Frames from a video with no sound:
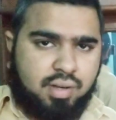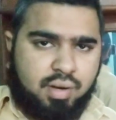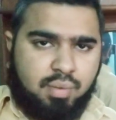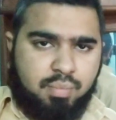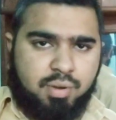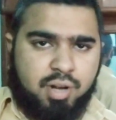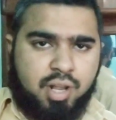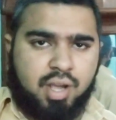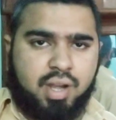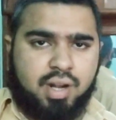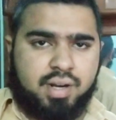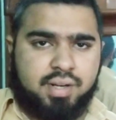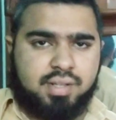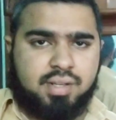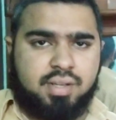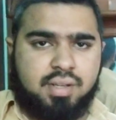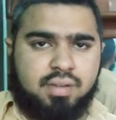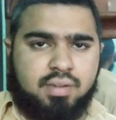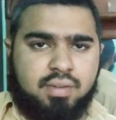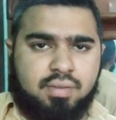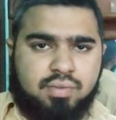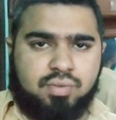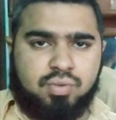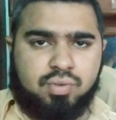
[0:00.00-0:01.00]
replied
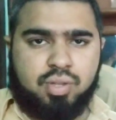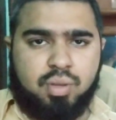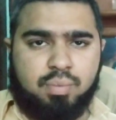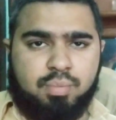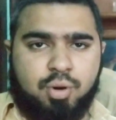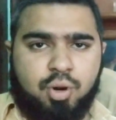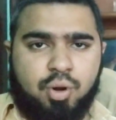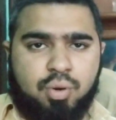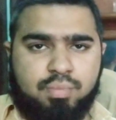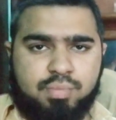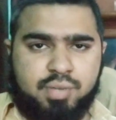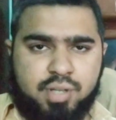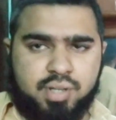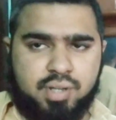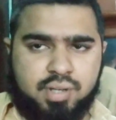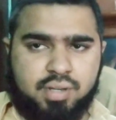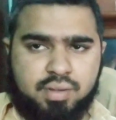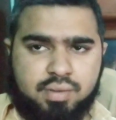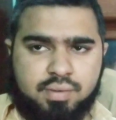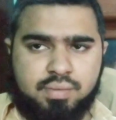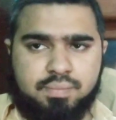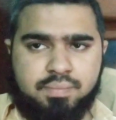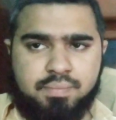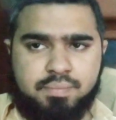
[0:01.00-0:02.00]
to the Bron
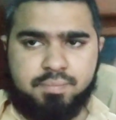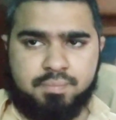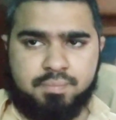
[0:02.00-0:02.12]
Breakker.